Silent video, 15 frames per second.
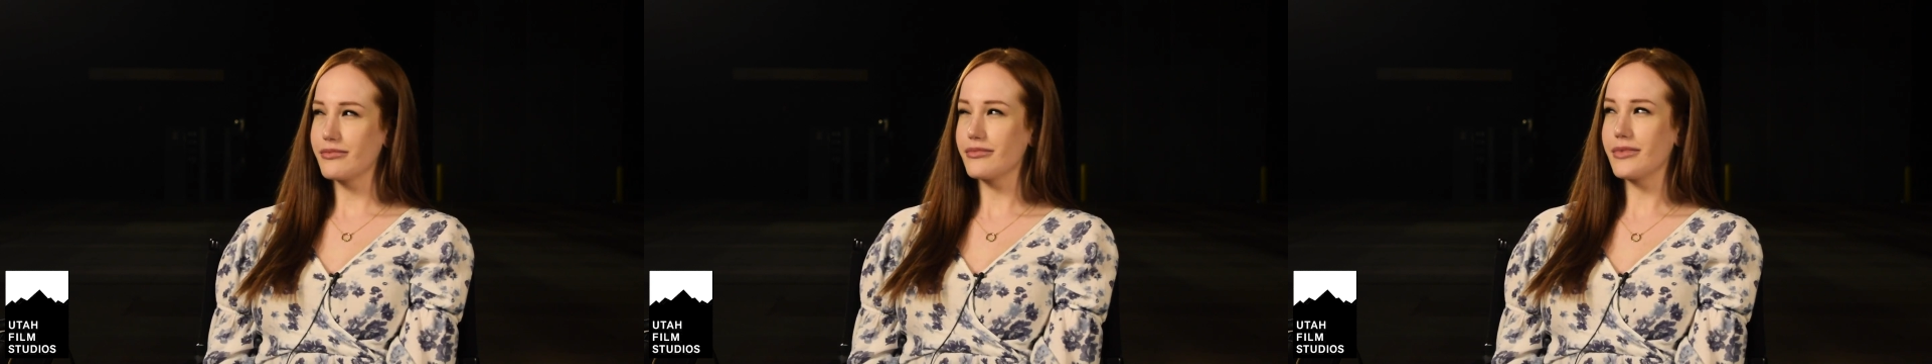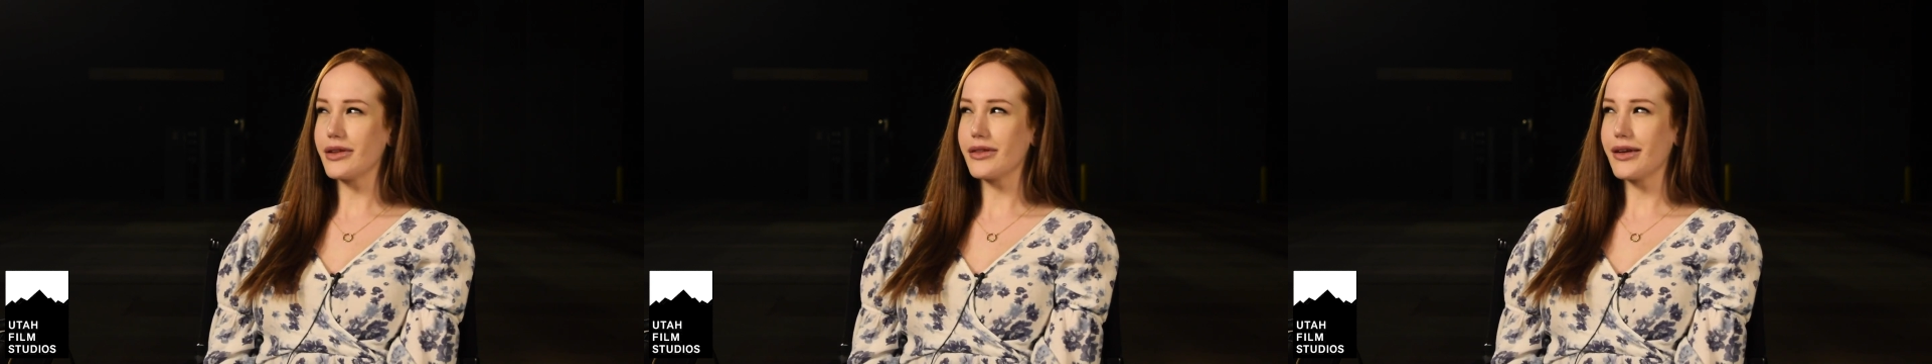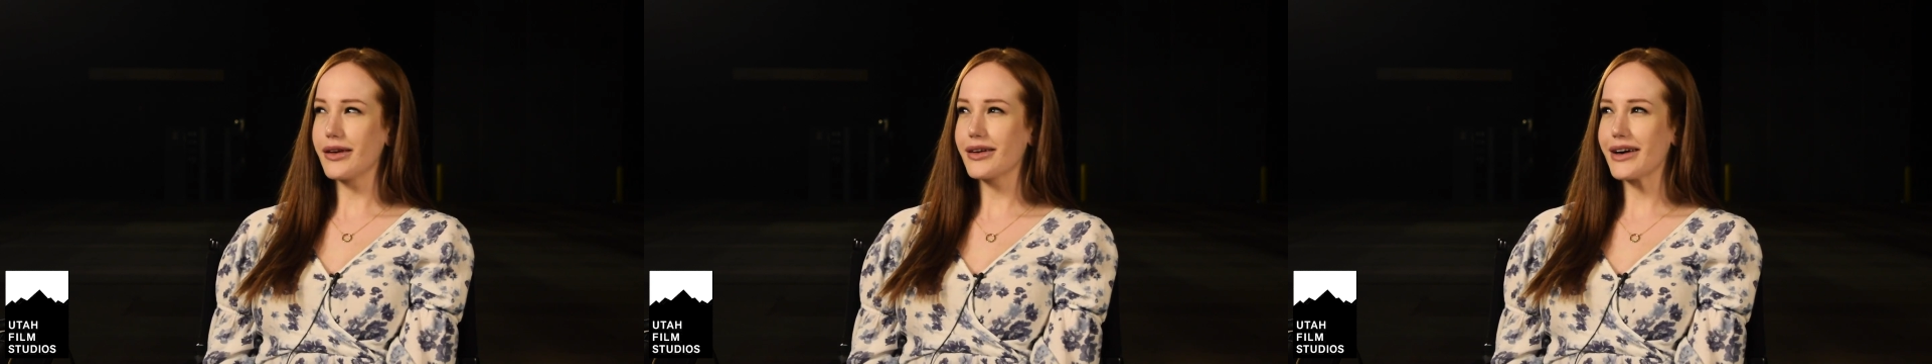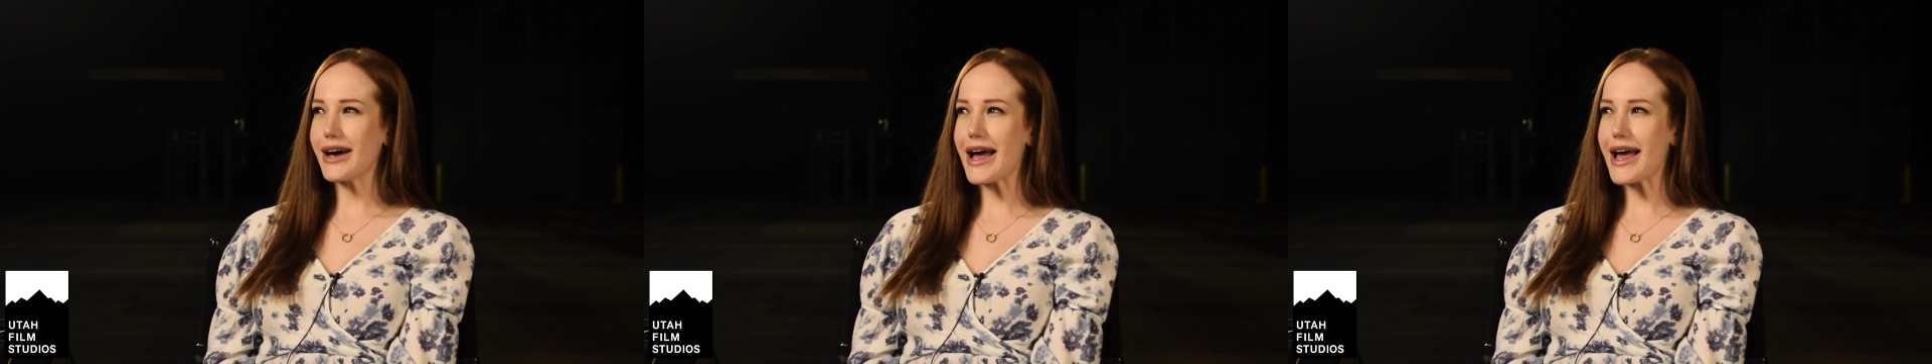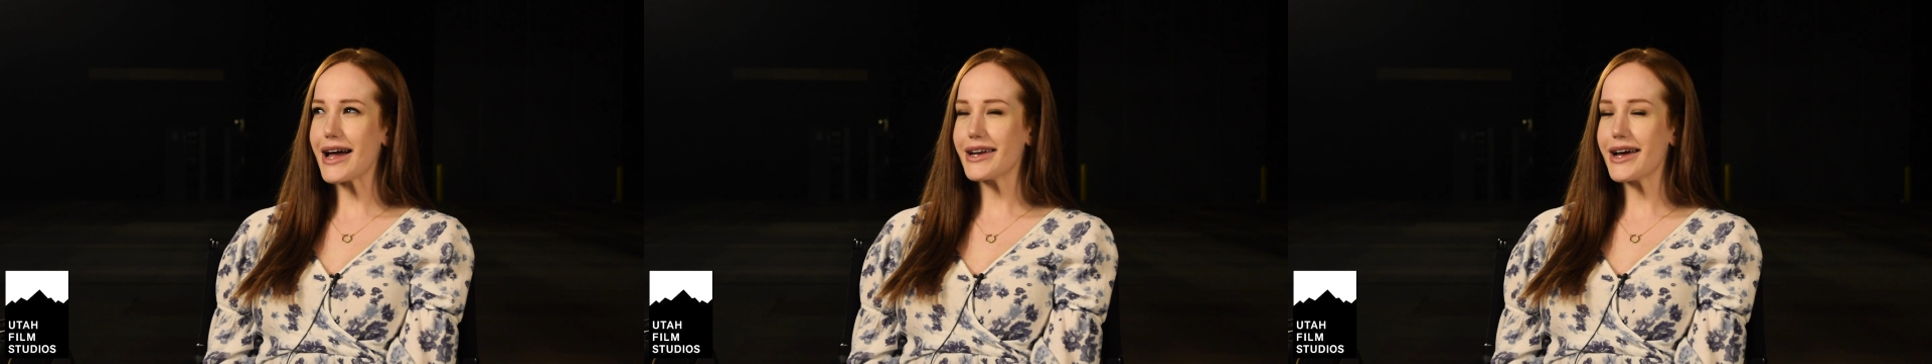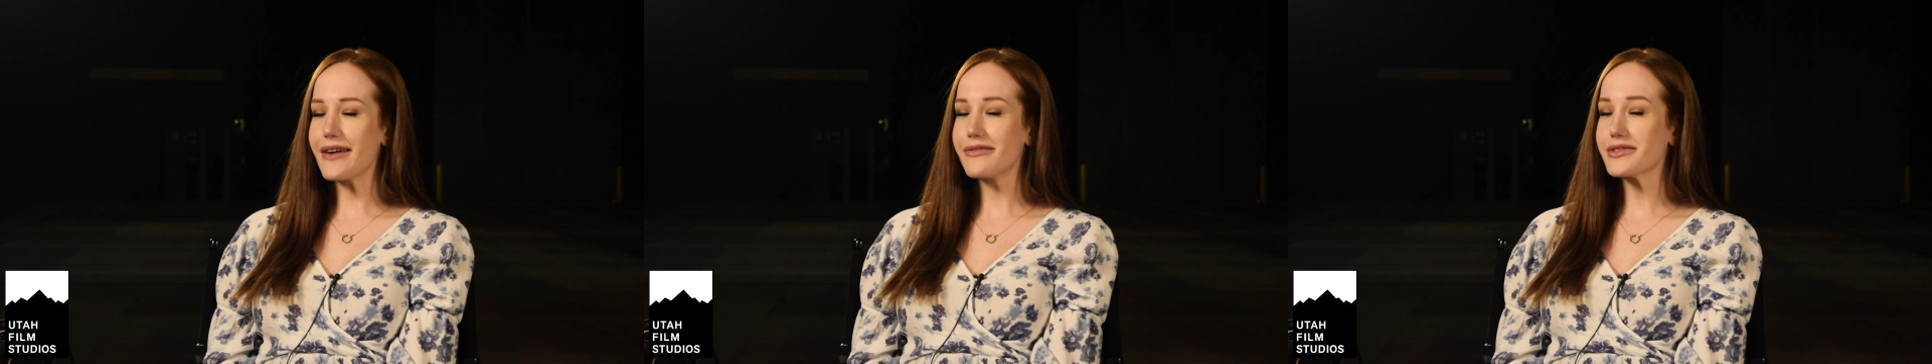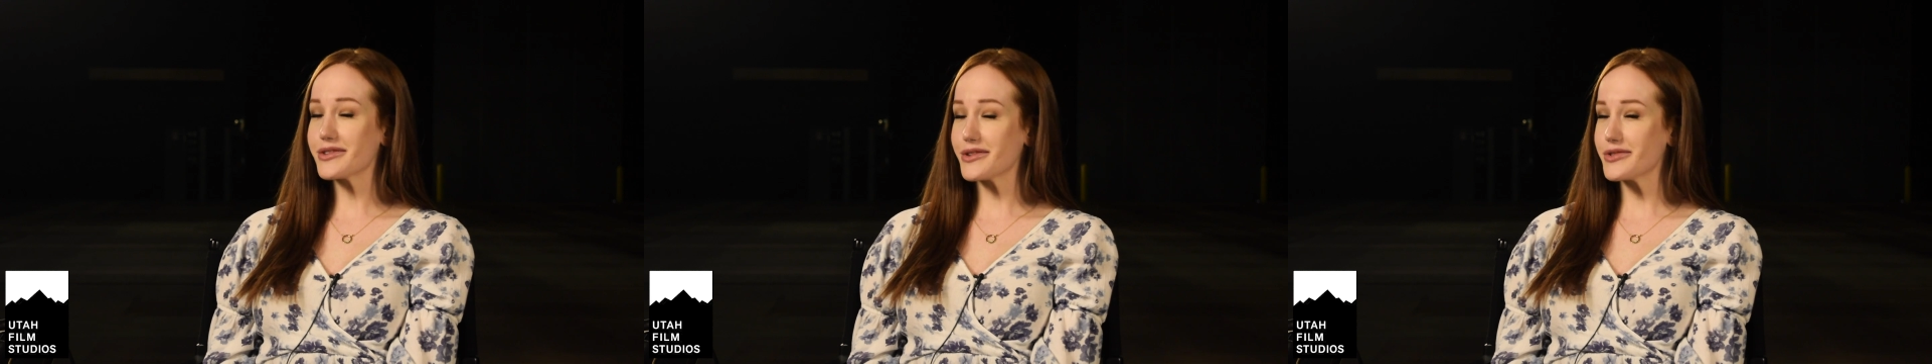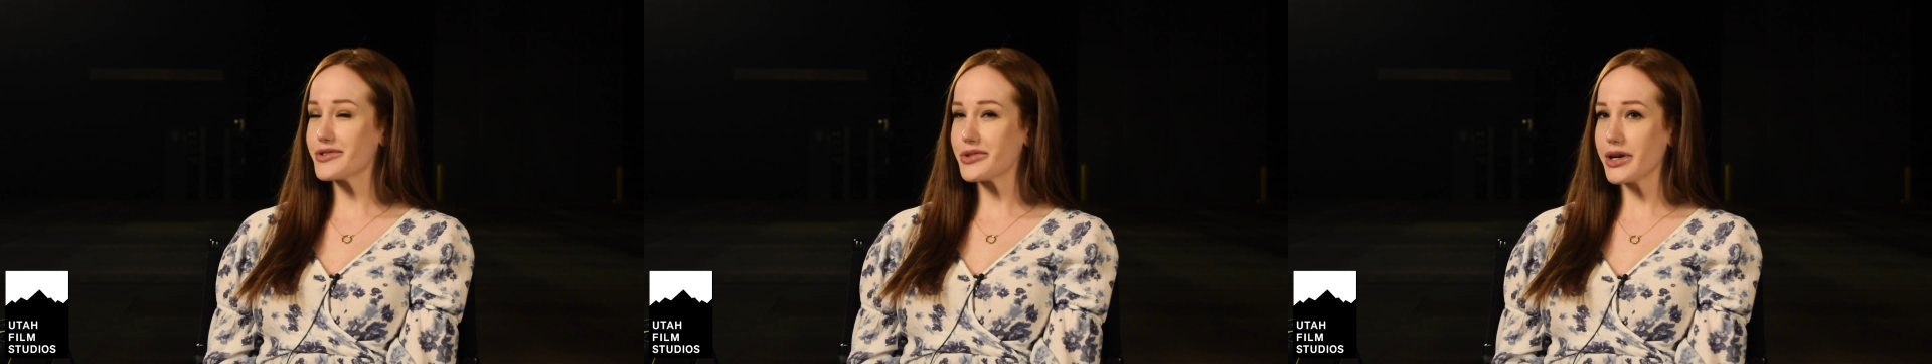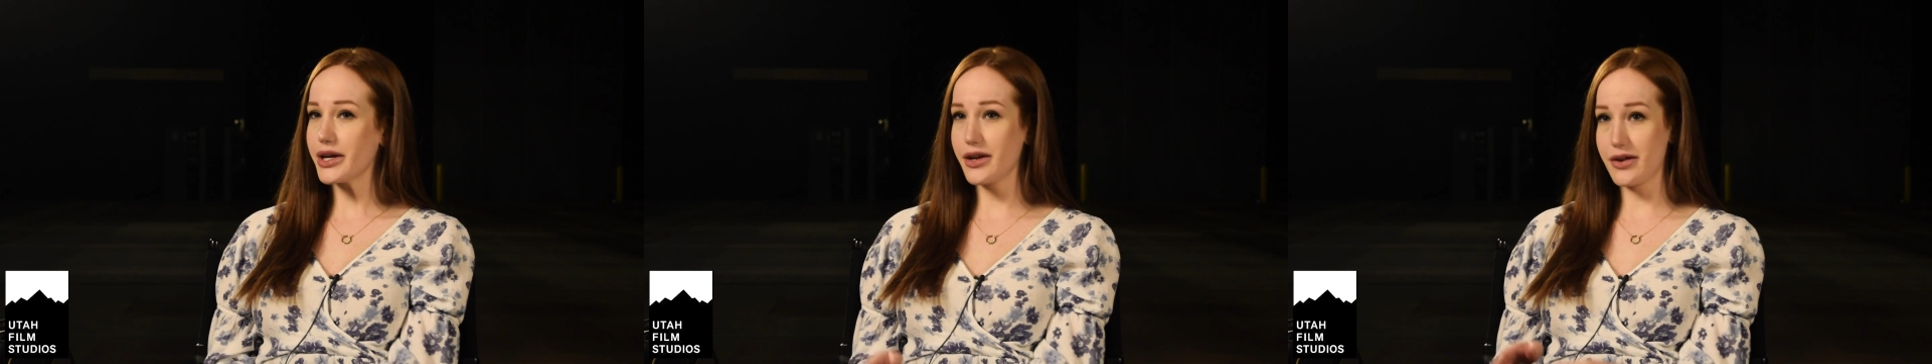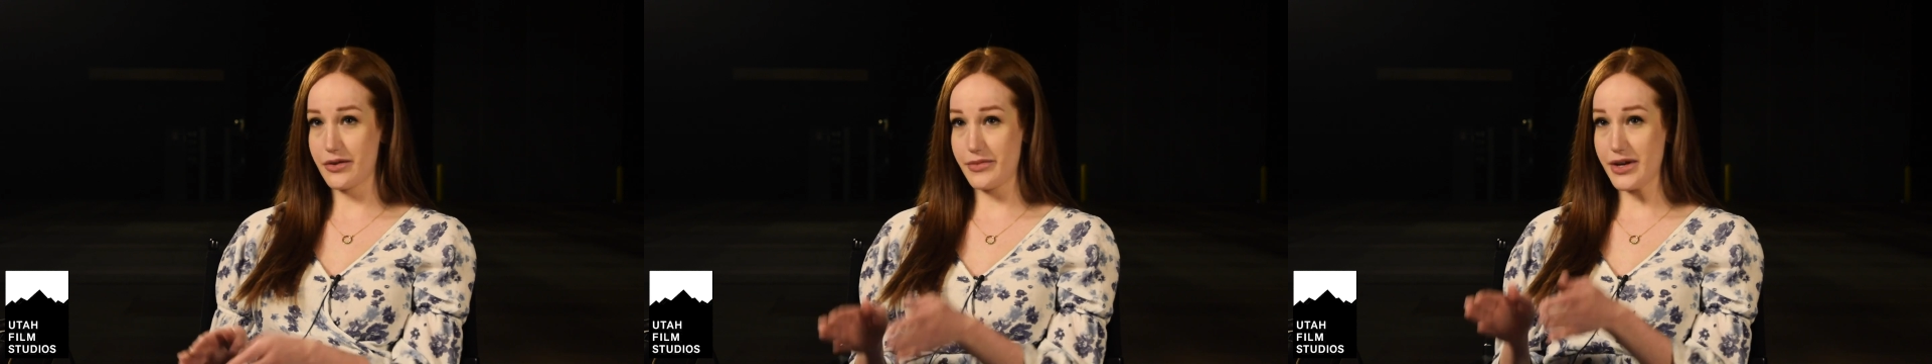I think, I had to have
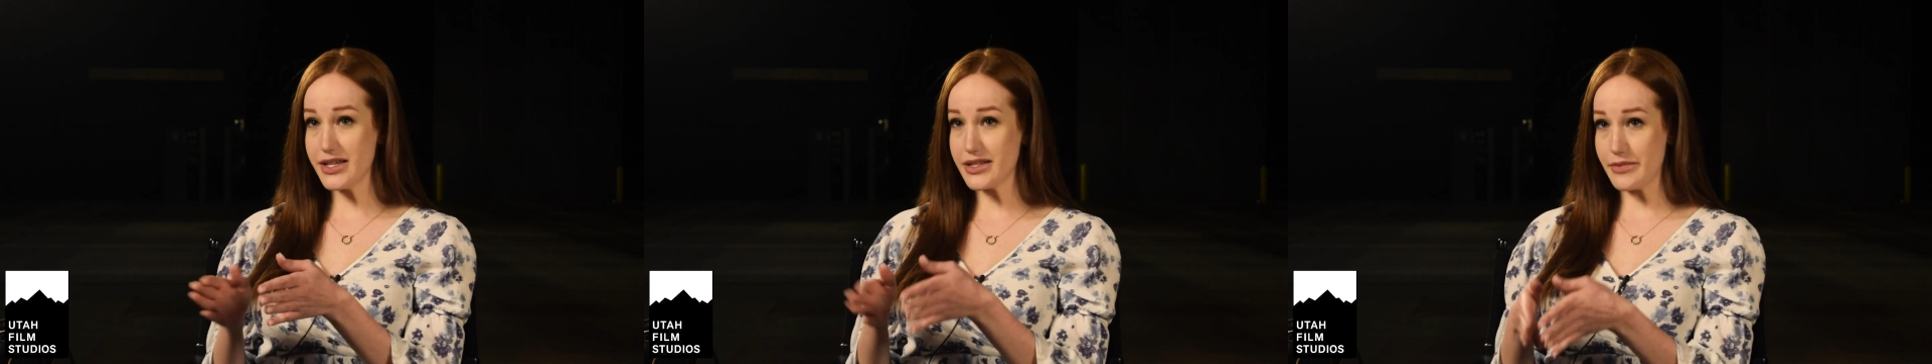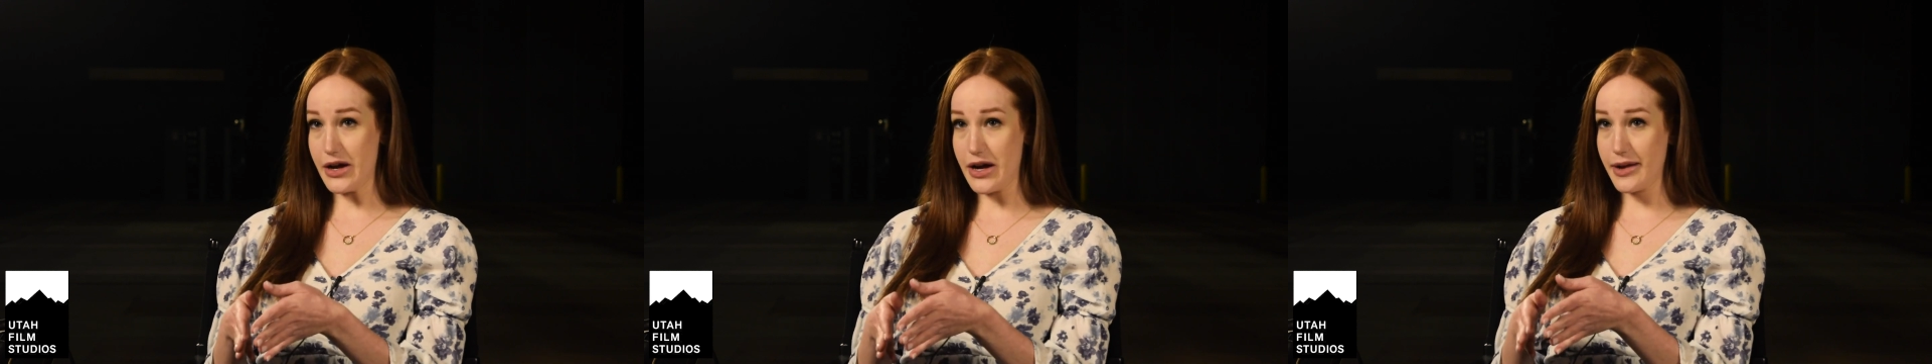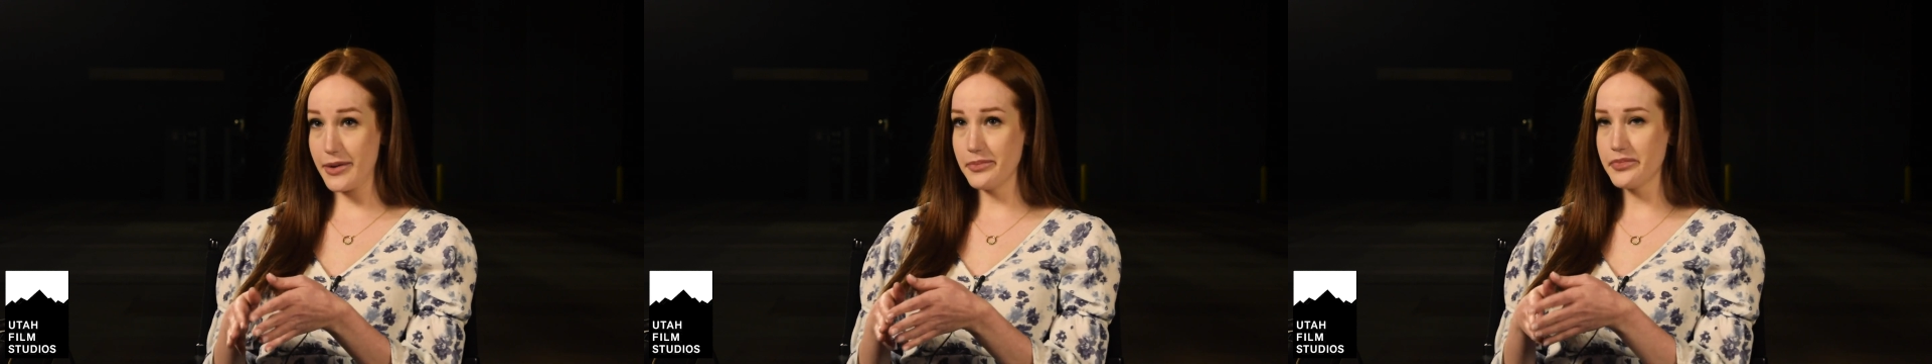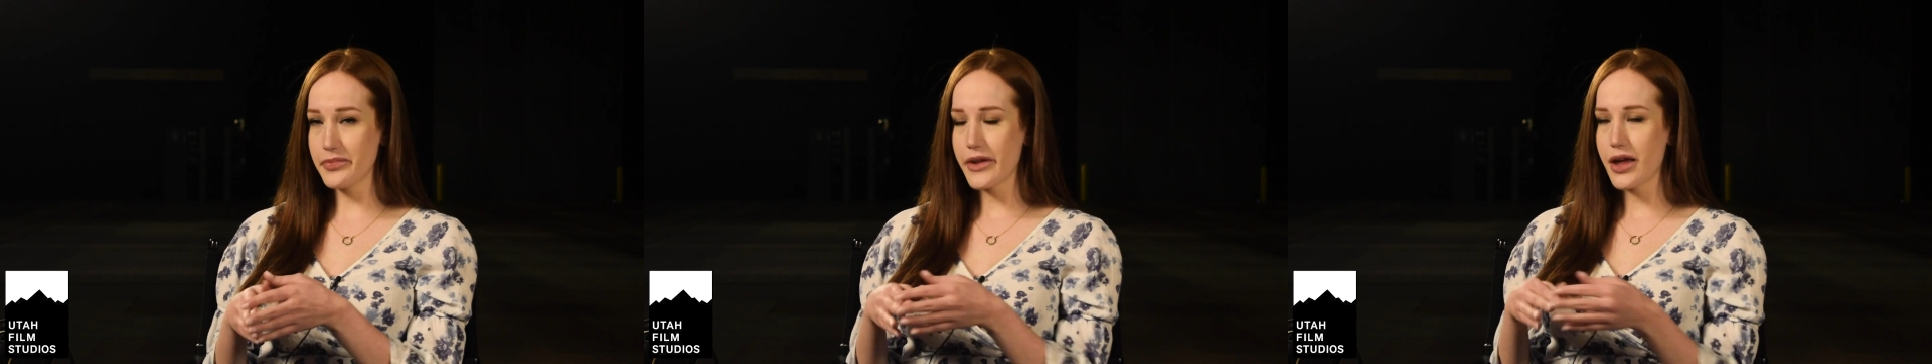surgery on my spine,